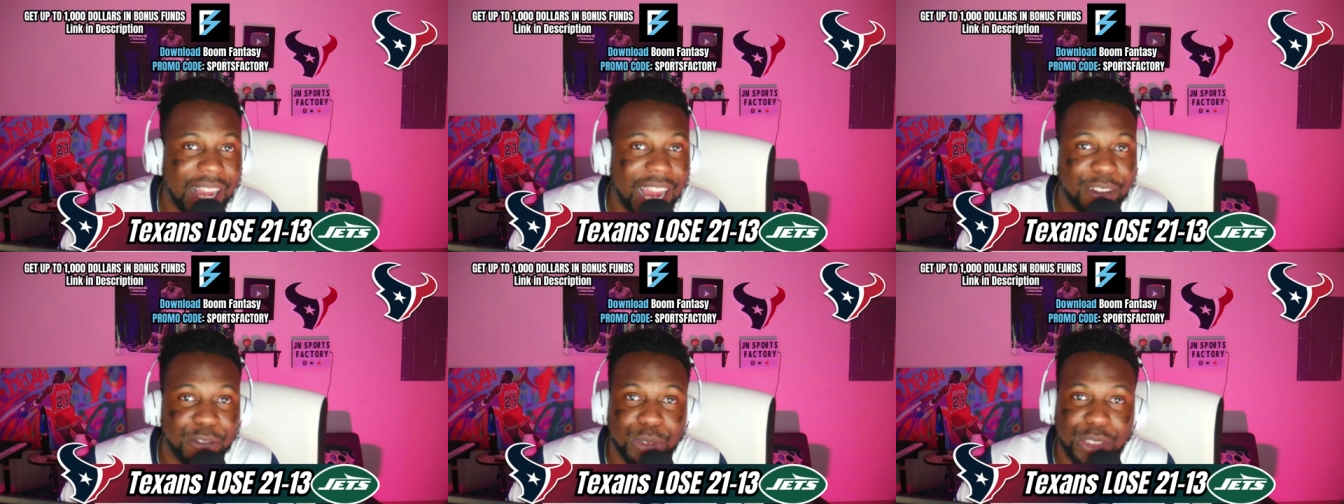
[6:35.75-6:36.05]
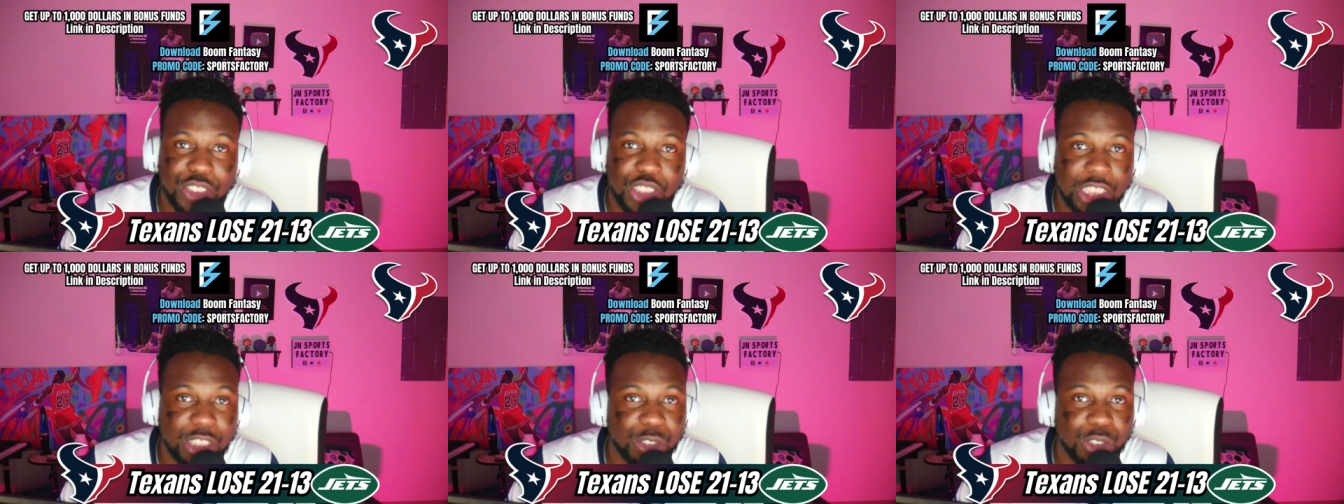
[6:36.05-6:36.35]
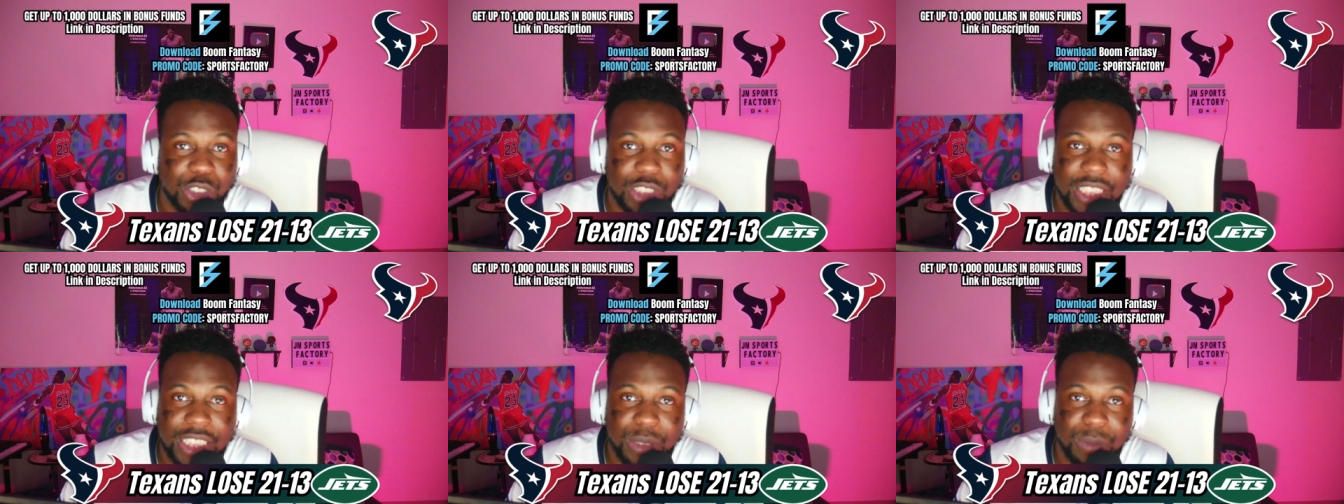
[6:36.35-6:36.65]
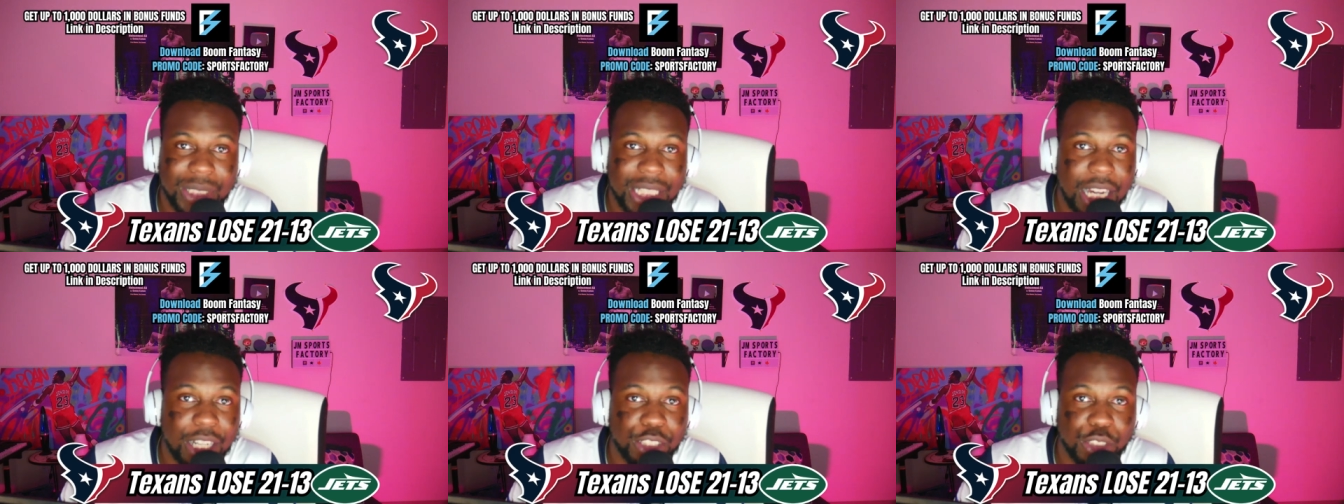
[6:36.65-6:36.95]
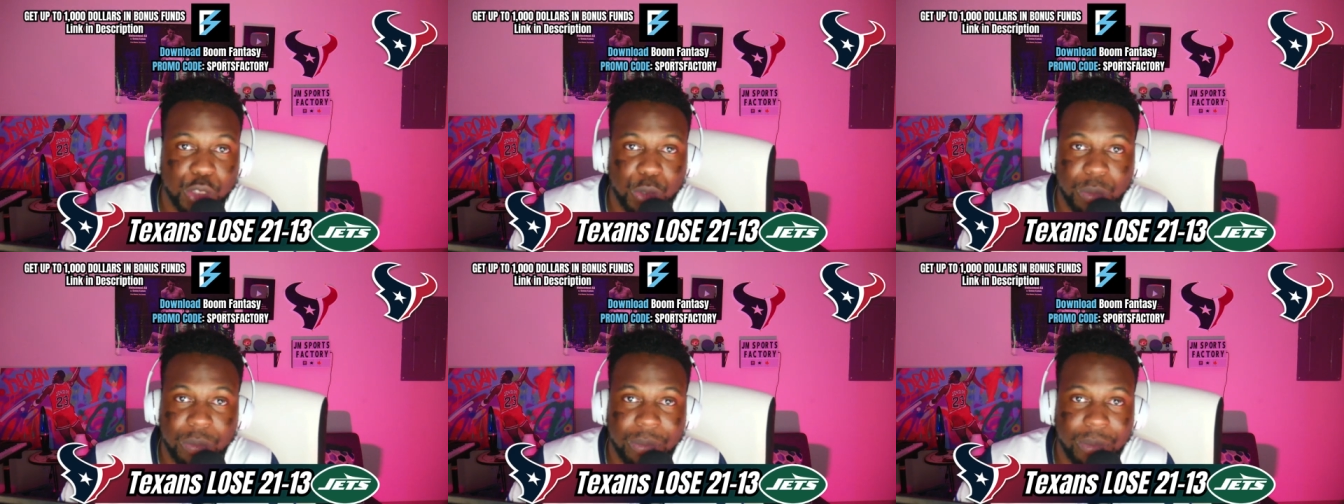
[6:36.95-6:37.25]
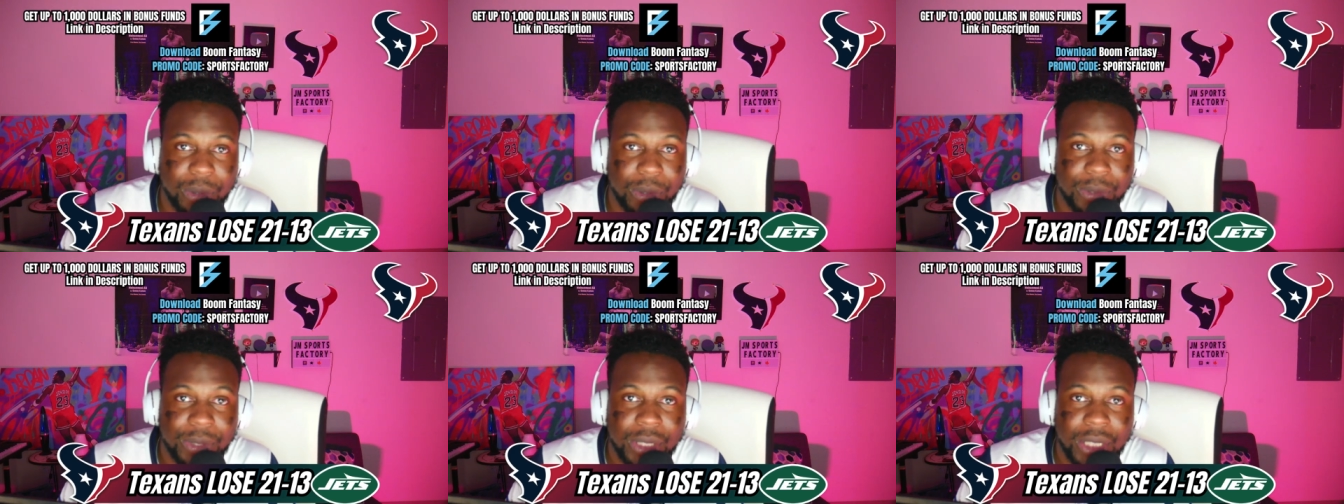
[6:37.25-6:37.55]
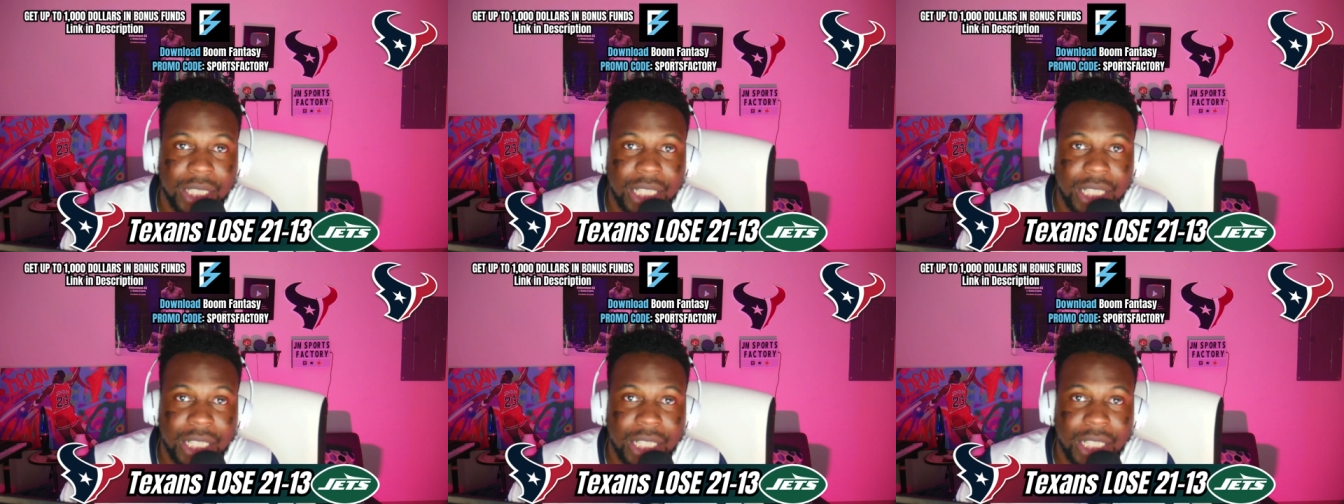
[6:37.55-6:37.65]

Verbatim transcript: every single season we got in the Super Bowl.